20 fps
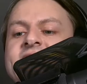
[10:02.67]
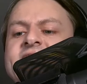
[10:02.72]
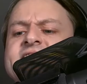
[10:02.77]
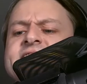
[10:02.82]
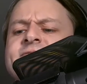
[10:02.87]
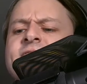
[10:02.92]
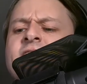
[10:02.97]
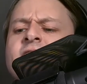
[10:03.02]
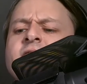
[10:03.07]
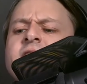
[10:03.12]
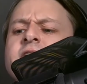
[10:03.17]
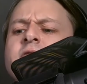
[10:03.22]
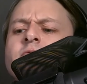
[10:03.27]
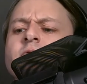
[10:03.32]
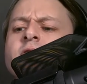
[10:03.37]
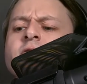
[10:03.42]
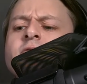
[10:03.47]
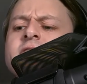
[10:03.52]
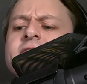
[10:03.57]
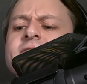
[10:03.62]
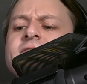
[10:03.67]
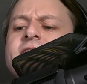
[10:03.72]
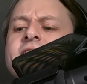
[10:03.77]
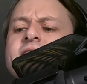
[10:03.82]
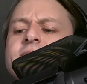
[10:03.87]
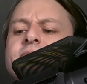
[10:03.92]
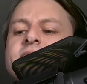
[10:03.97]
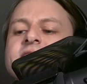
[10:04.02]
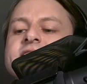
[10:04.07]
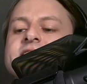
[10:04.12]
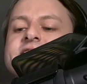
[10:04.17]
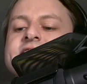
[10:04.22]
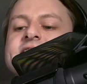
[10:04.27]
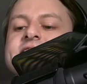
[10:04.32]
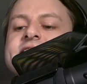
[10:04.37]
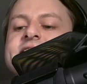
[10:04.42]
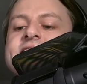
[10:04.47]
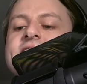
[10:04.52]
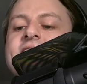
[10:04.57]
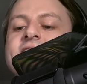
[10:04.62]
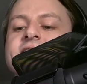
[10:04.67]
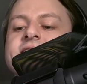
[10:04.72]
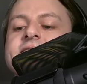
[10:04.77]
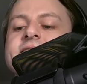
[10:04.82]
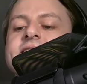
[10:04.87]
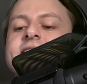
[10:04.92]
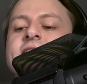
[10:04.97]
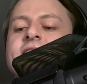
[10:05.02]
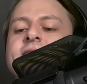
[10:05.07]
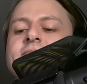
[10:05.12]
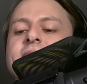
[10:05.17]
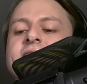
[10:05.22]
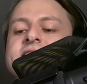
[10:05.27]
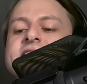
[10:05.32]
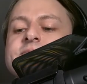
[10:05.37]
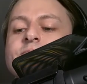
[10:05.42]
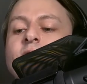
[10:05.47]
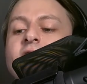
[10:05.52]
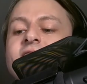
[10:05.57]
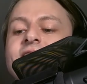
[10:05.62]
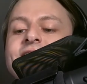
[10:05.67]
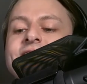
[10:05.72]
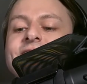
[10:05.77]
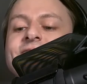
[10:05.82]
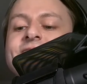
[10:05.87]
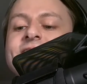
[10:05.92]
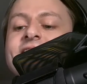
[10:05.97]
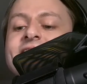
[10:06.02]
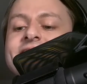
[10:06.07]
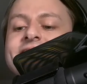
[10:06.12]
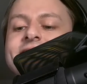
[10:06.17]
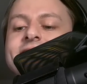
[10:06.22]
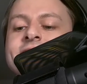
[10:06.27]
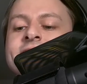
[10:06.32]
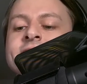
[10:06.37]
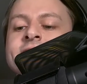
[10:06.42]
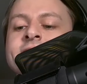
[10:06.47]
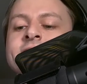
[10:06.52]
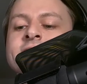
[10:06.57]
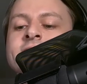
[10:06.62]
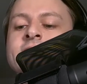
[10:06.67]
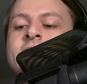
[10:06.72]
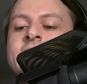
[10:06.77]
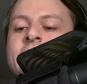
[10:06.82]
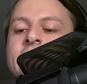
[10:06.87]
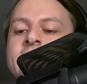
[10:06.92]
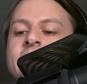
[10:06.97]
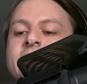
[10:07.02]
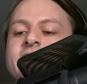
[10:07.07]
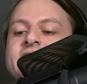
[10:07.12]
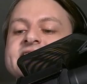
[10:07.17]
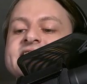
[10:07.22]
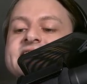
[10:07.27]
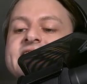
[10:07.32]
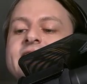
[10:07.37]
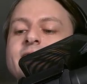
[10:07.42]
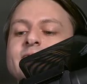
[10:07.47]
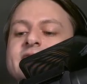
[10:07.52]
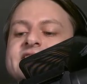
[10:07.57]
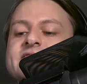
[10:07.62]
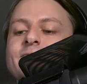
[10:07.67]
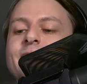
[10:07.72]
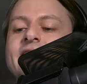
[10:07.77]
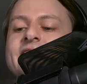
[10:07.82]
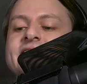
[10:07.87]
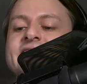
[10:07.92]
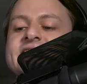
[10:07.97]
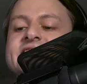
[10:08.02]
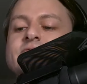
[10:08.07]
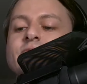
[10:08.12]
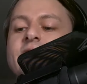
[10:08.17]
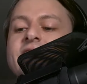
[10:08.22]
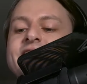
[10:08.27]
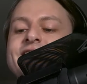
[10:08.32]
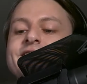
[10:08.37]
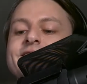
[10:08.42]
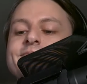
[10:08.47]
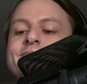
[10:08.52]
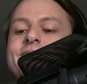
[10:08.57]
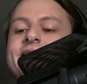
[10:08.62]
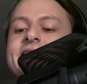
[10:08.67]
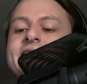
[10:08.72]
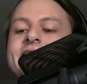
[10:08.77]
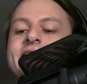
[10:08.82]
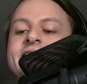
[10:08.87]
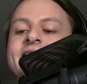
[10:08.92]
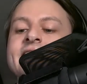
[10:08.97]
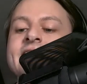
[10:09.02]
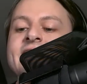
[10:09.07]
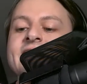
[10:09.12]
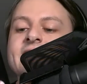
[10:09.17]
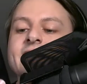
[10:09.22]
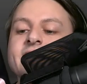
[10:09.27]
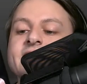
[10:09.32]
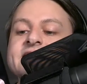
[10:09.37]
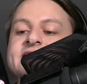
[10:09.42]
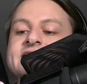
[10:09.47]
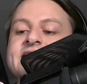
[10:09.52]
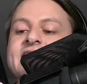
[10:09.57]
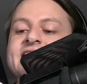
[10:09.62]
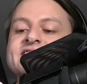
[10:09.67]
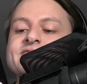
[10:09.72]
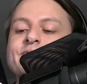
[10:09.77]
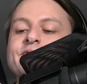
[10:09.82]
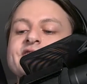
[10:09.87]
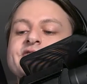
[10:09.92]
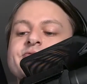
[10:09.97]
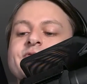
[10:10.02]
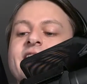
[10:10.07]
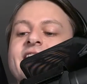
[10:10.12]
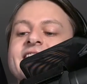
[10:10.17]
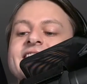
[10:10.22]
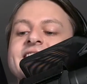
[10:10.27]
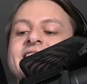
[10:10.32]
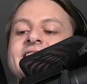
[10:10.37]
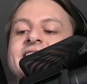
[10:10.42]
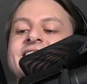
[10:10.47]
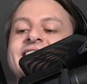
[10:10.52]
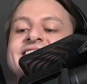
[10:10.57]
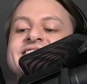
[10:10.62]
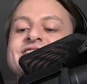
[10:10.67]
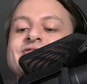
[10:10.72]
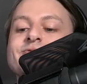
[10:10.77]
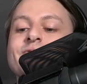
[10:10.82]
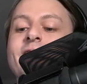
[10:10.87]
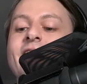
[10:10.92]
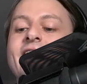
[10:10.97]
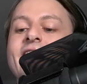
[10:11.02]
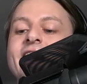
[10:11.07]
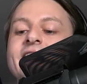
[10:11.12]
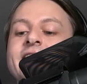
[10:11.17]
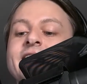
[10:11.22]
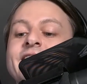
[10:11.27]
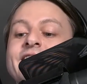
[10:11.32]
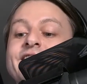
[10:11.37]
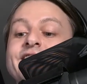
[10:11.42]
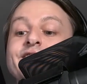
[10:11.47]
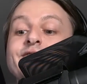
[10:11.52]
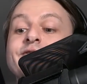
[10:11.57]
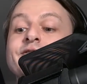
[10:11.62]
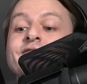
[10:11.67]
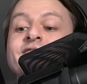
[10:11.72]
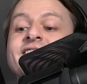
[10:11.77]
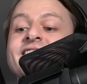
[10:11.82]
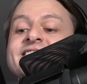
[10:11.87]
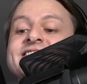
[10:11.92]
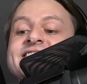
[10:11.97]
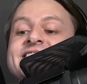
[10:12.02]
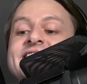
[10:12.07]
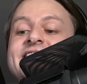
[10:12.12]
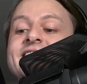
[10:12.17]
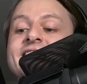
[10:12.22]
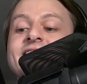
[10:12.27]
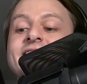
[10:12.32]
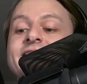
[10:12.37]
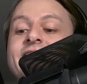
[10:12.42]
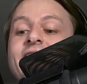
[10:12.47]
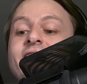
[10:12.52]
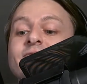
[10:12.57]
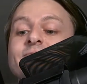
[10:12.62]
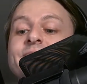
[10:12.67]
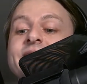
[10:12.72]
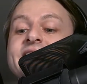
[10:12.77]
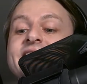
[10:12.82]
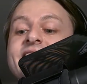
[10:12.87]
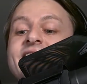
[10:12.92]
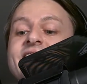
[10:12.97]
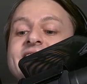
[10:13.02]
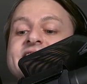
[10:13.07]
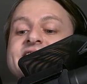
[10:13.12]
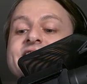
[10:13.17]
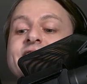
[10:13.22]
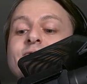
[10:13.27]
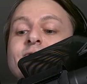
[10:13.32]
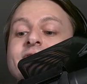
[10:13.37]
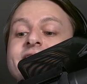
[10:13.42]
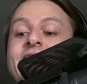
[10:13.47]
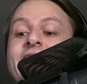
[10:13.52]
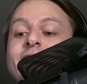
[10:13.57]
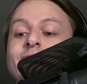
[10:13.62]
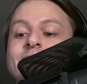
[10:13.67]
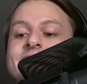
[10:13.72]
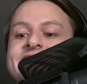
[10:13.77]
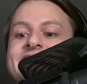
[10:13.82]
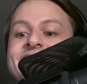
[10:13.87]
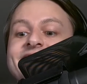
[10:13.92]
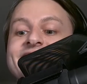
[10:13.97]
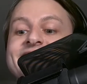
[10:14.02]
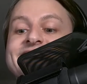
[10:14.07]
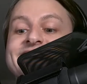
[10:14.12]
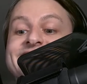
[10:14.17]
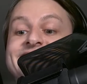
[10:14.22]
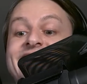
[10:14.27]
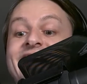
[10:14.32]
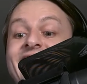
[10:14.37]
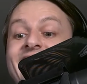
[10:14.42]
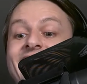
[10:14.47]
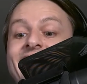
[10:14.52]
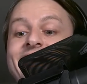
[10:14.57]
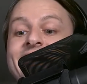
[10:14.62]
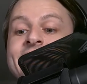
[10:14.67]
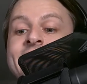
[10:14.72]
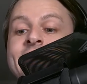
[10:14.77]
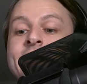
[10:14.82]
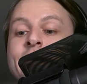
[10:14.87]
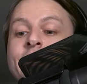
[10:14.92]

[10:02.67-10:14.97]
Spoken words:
It's very rude of him, she said, to come and spoil the fun. The sea was wet as wet could be. The sands were dry as dry. You could not see a cloud because no cloud was in the sky.